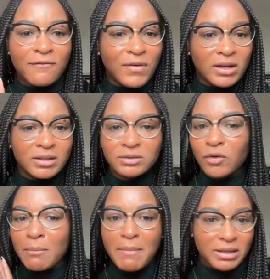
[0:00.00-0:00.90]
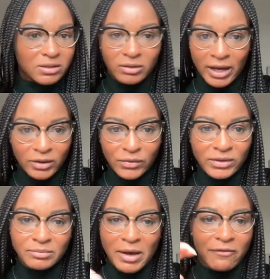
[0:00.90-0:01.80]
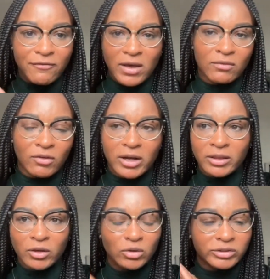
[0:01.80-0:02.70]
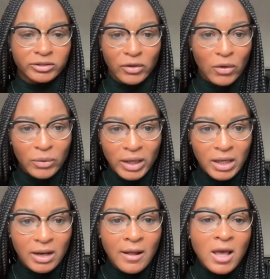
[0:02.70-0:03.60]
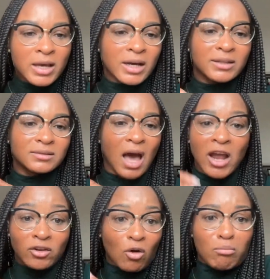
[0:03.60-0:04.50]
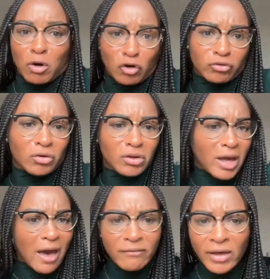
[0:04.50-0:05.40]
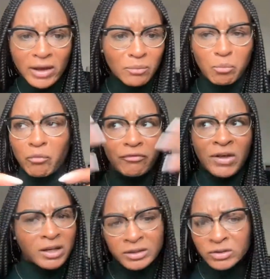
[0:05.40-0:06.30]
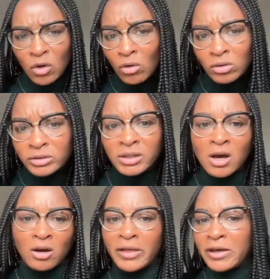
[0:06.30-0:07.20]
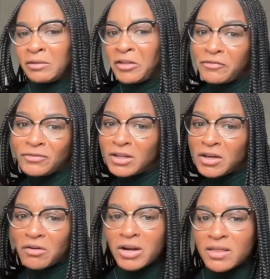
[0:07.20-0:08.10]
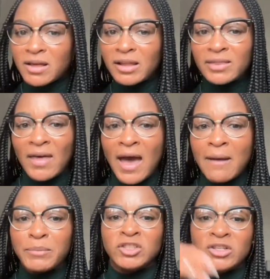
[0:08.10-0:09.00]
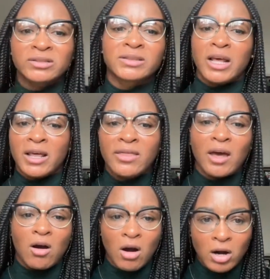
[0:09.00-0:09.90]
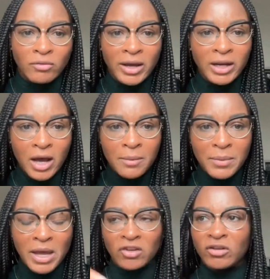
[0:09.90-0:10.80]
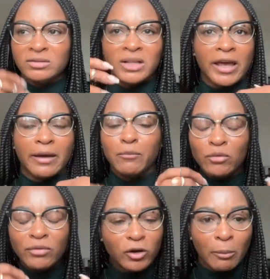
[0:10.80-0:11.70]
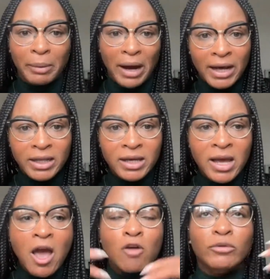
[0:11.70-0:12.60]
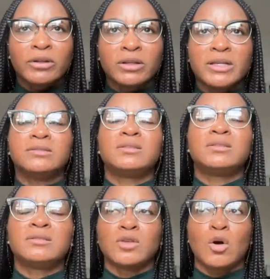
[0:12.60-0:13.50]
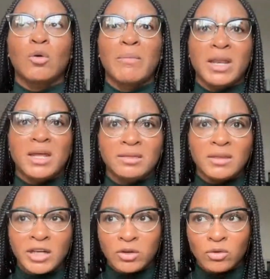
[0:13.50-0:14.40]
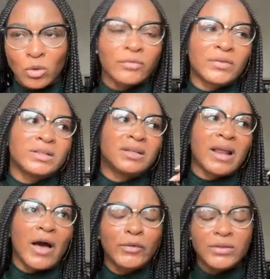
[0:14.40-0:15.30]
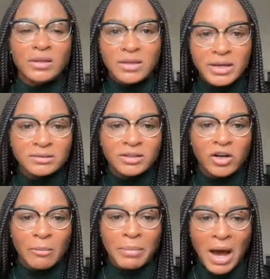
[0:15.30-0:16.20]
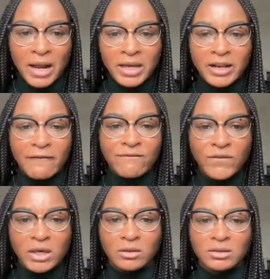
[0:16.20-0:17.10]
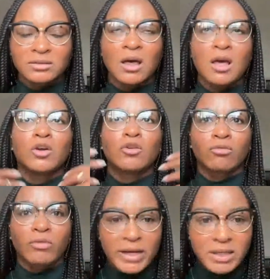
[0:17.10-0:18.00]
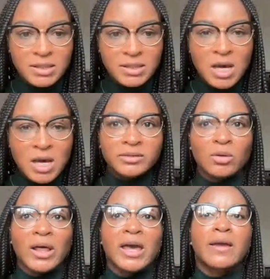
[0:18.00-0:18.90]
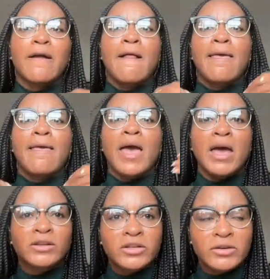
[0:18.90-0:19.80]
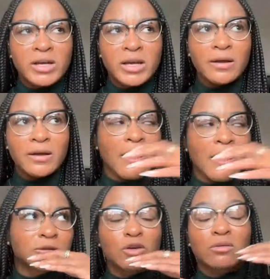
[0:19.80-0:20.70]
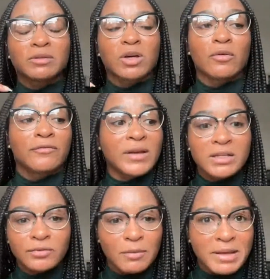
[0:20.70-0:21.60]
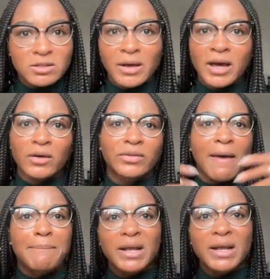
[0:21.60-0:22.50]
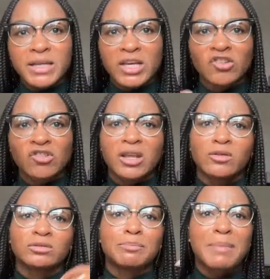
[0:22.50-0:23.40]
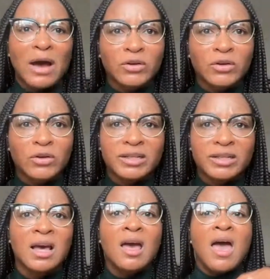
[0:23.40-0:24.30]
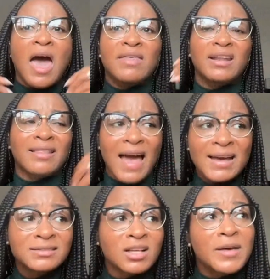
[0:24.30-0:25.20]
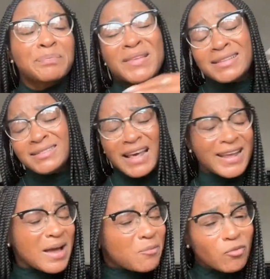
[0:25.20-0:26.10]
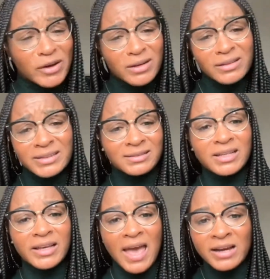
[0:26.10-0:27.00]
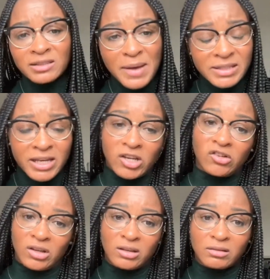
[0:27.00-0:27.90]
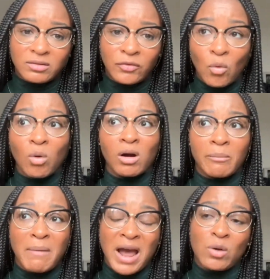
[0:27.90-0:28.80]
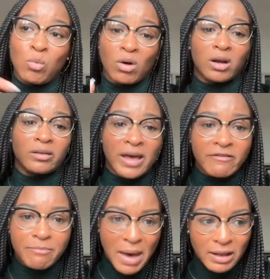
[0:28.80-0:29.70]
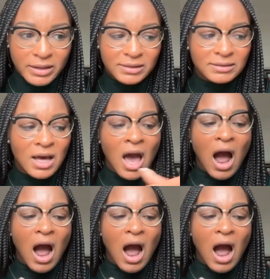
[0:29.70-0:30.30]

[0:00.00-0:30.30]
Fitness for mental health is my favorite little slogan because I don't personally have like fitness goals, like lifting or anything like that, but just getting that heart rate up and just like moving your body releases so many endorphins and healthy things in our body, and it feels great. So like entering, excuse me, so fitness for mental health, that meditation, those boundaries, and then last, setting up realistic expectations for my work-life balance.